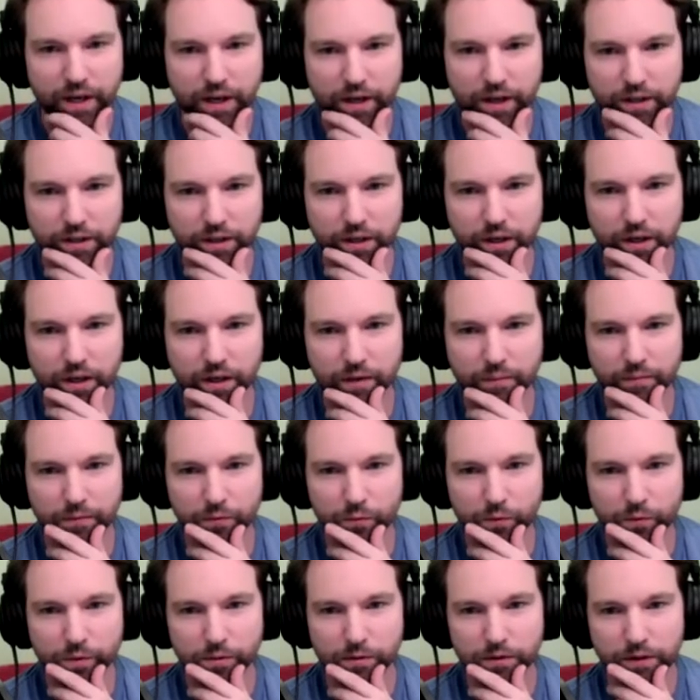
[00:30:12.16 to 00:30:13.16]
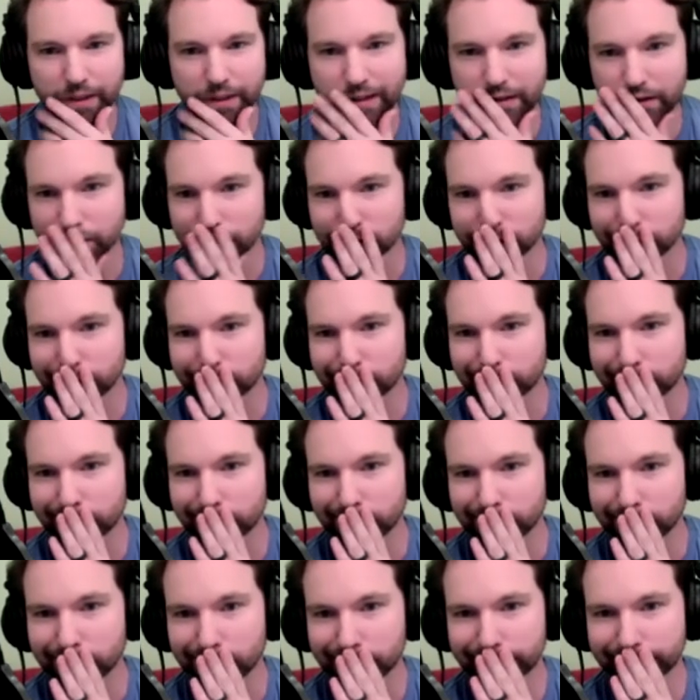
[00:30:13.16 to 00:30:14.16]
And uh, we were like,
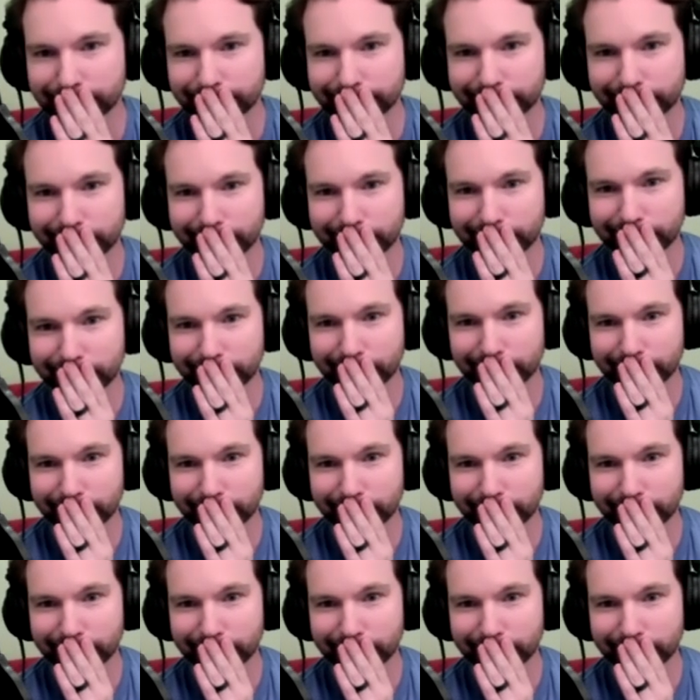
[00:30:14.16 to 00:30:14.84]
shut the fuck up.